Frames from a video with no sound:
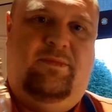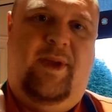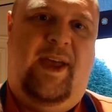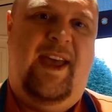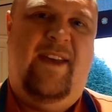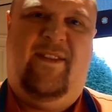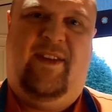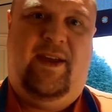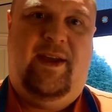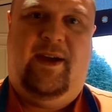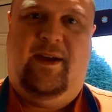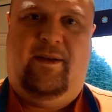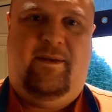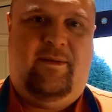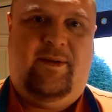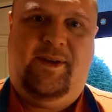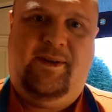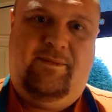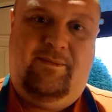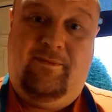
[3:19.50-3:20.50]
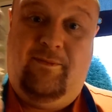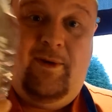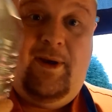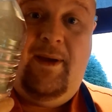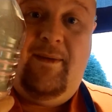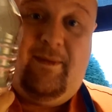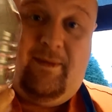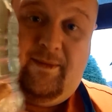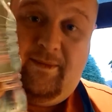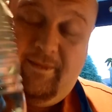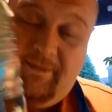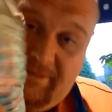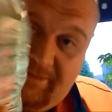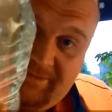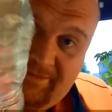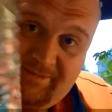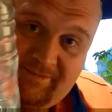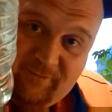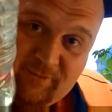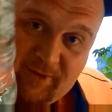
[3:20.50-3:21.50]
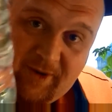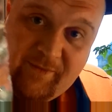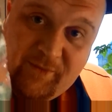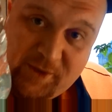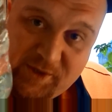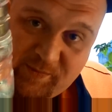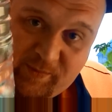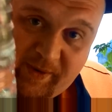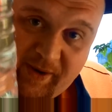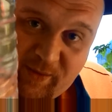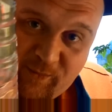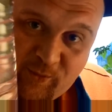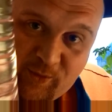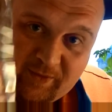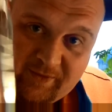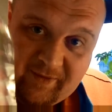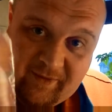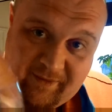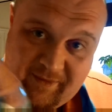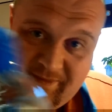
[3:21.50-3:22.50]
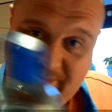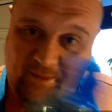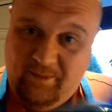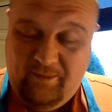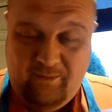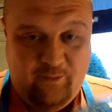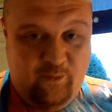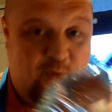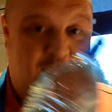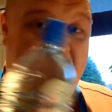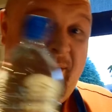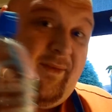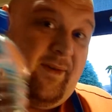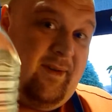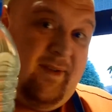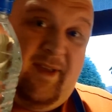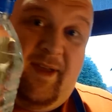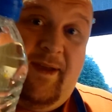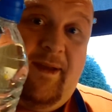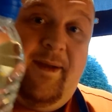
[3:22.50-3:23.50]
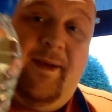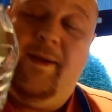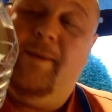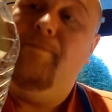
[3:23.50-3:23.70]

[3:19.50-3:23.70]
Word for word: Evian or whatever, whatever spring water, whatever, yeah.